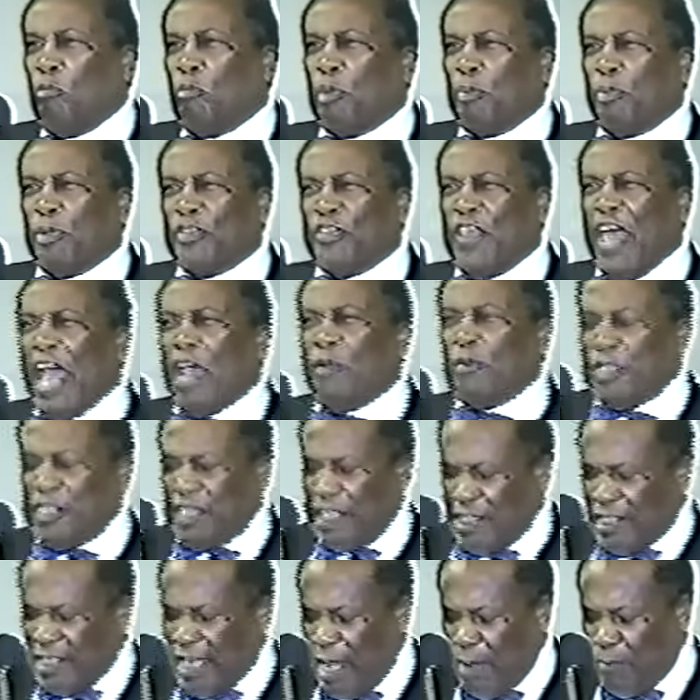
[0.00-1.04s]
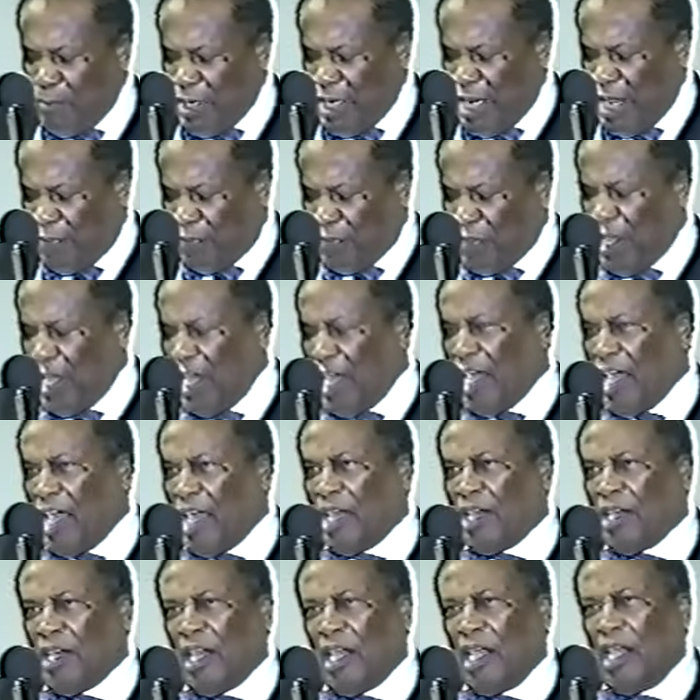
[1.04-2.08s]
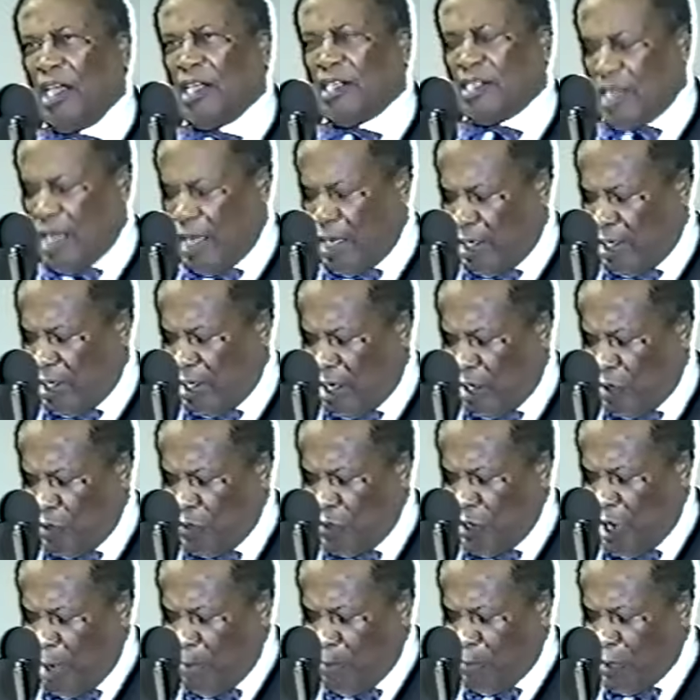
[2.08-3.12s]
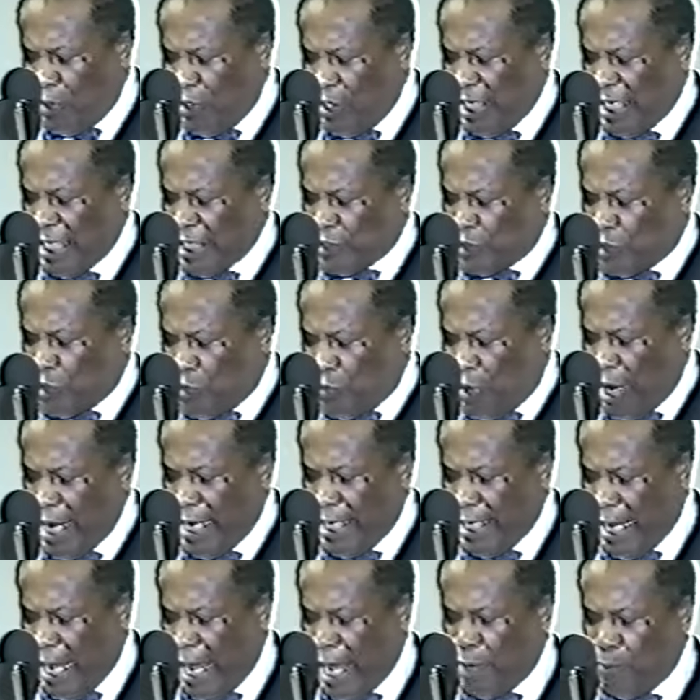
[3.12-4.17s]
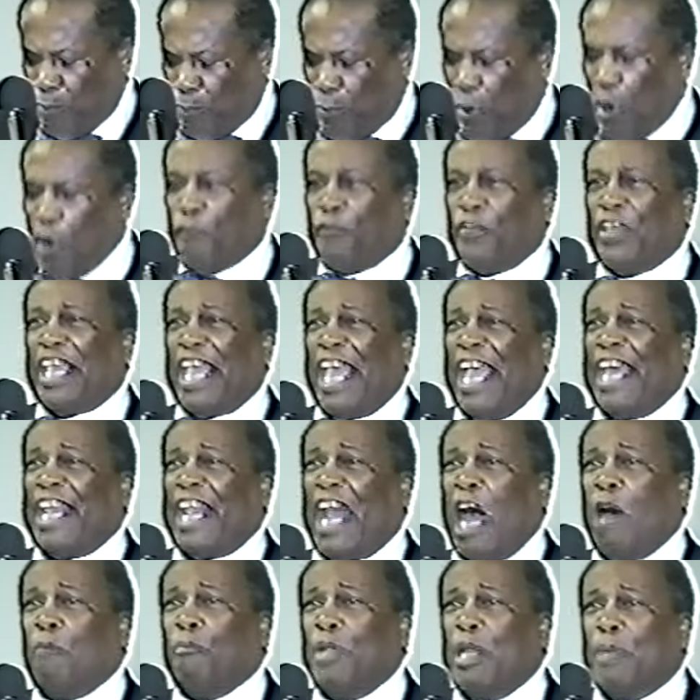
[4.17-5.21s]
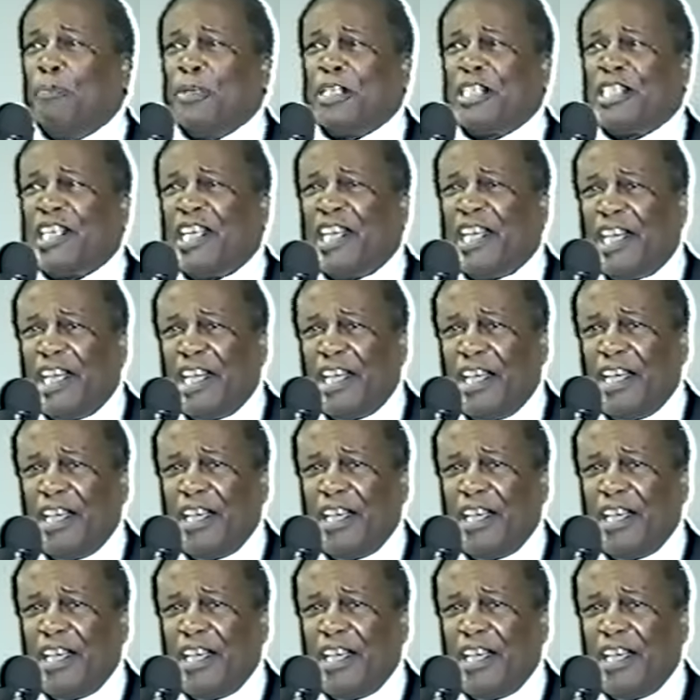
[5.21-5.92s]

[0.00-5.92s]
But Pythagoras examined that thing and he said, number is great and perfect and omnipotent.